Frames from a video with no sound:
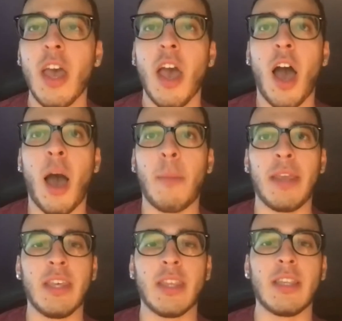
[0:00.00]
I
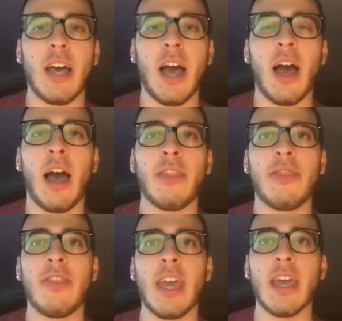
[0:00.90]
think that's a
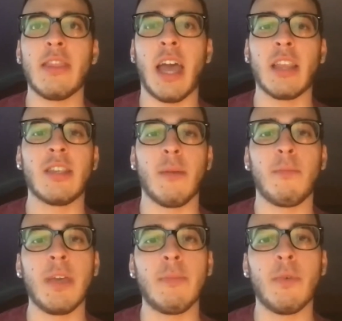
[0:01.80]
thing that some
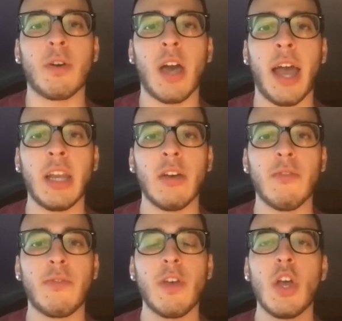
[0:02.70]
people kind
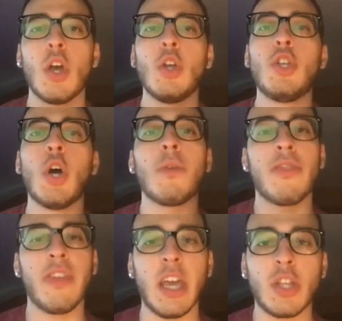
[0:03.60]
of don't
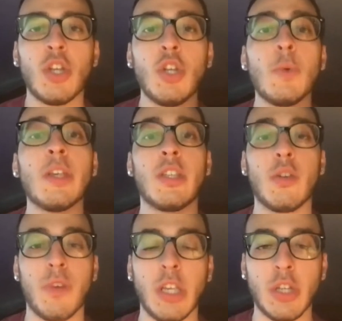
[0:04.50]
think to do is the
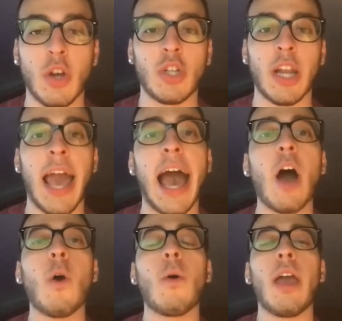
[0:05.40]
research on
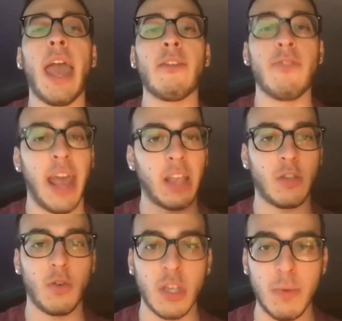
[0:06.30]
how advanced
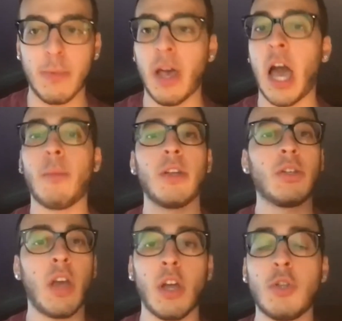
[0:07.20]
are these people, how much
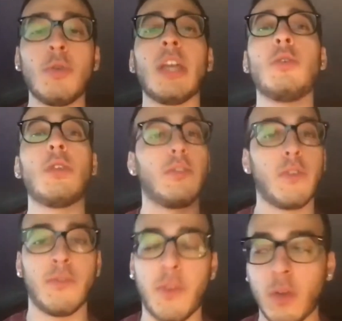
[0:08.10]
do they do this
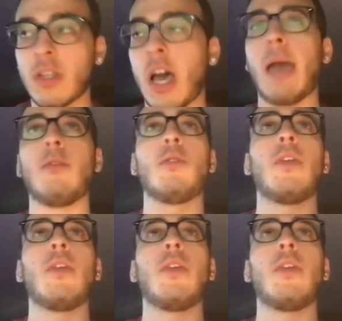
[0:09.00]
for full time,